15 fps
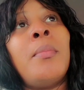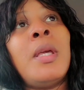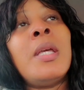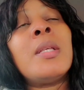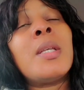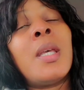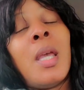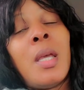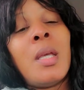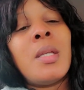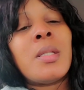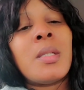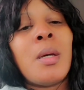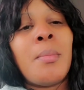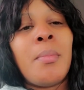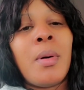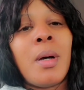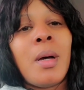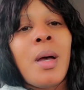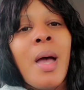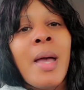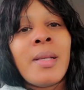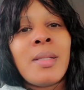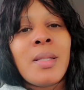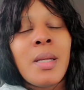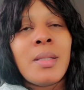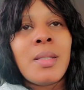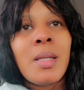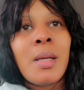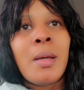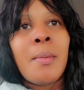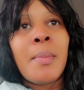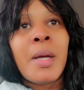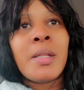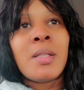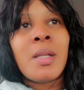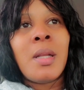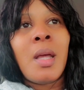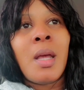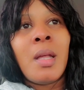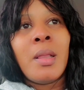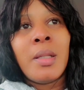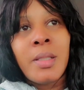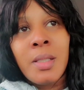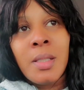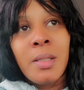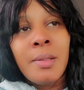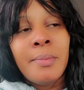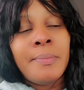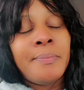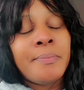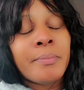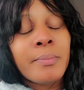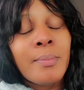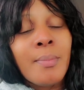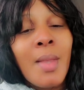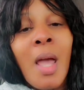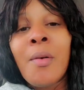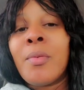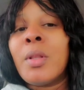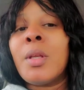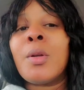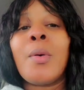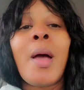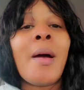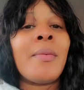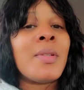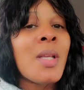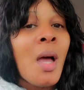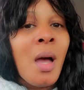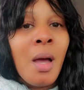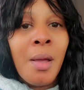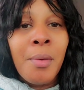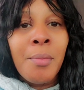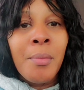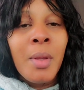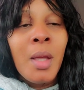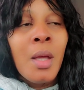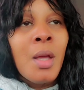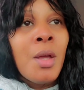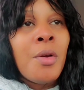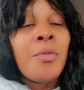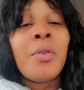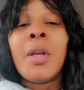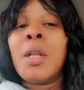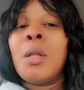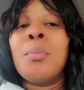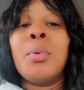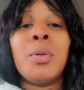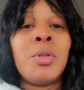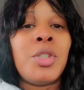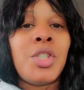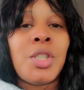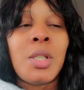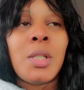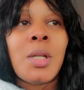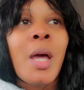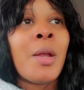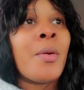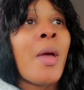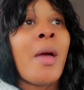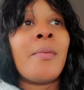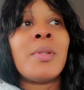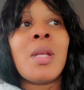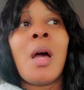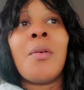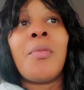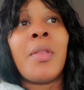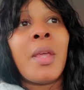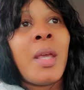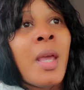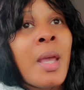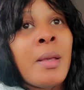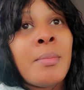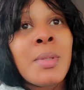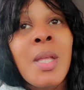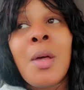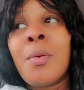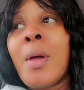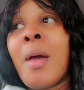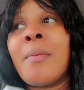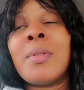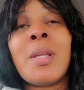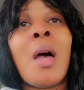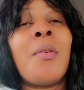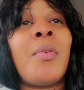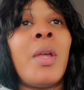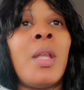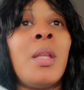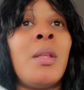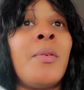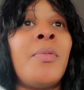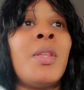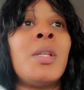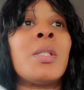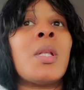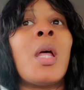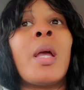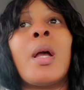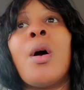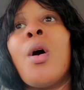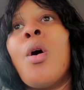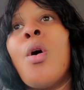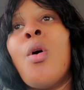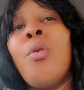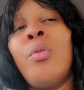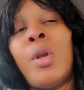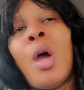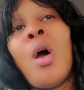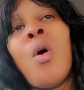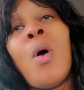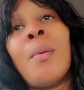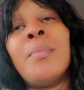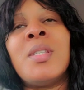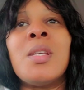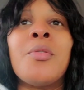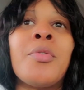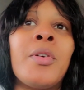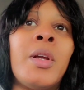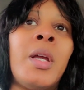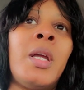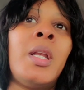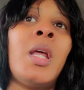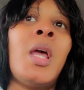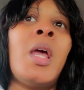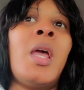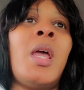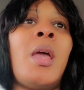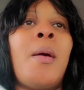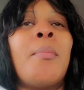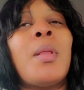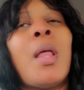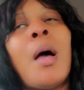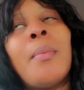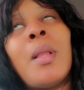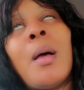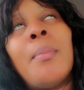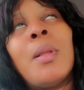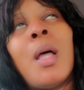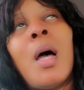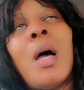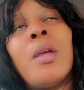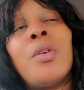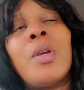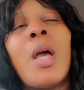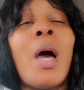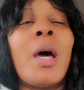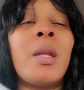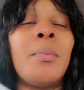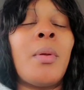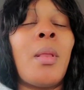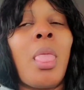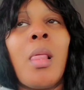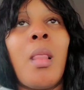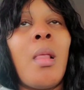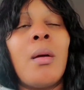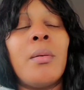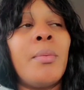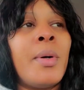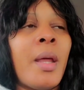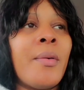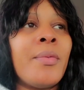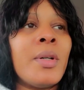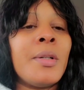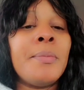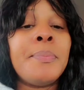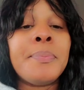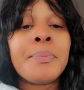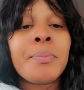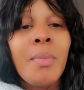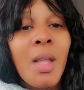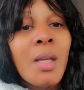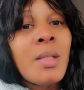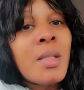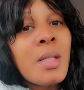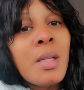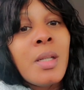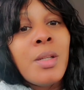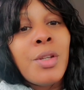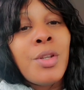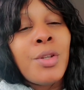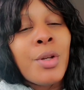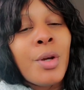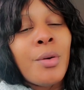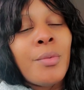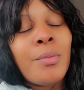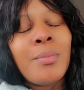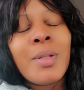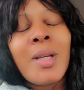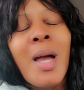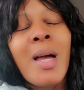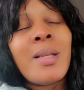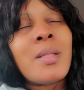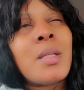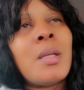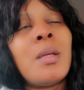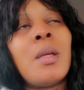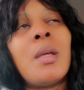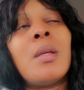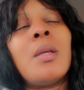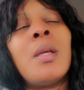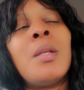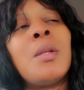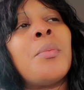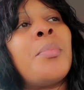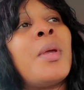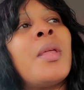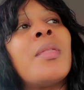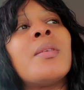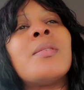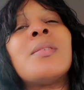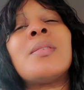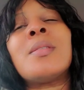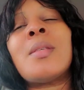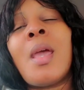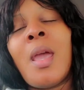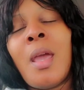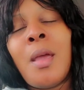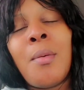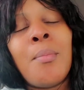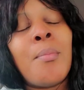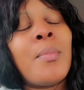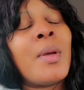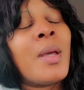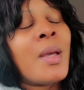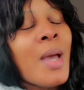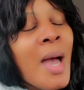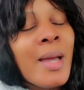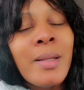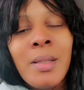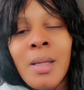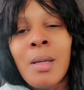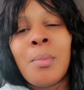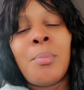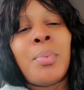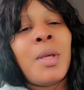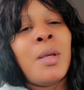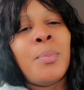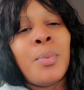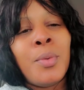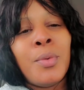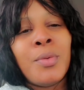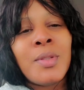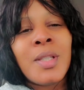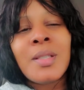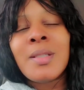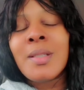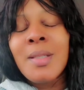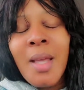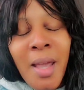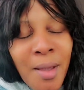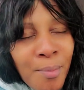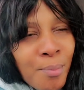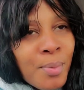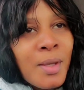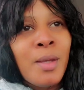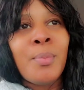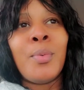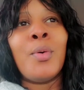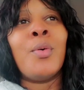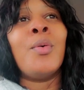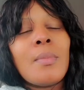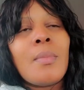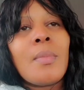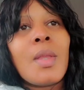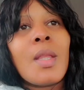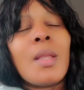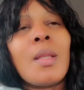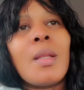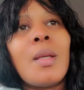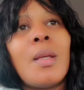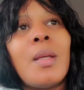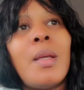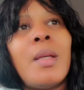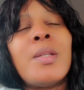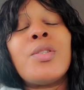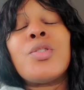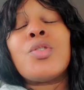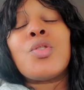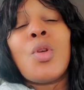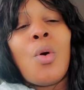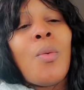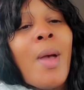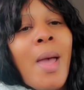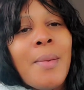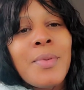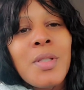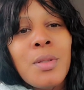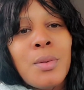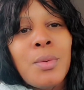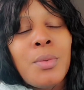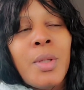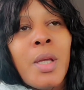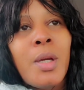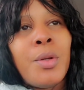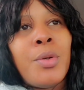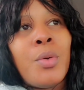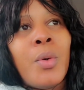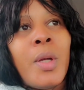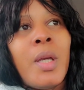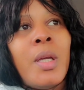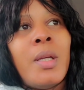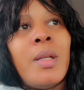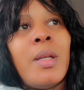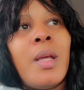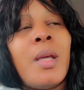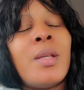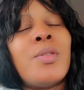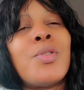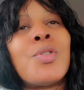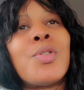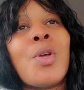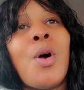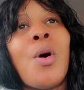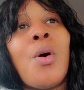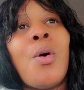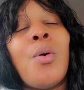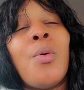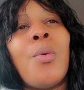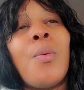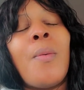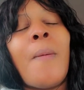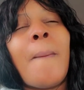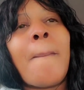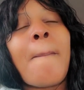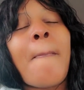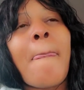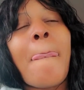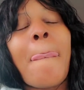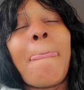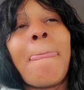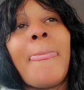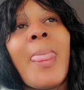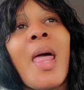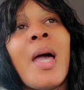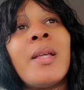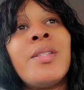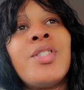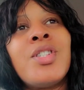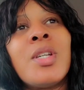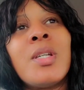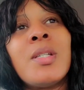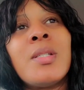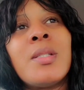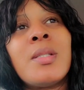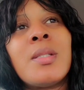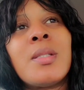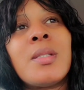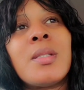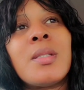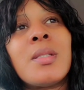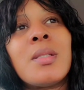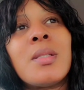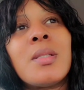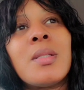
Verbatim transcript: me getting his number, I said to him, I said, hey, listen, I really don't have time for any bullshit. I don't have time for the games. I don't have time for any of this. Like, oh, no, I'm different and blah, blah, blah. You gotta blah, blah, blah, whatever. And then, you know, guys, they end up being the same goddamn people, the same people. Is so absolutely annoying. And so I just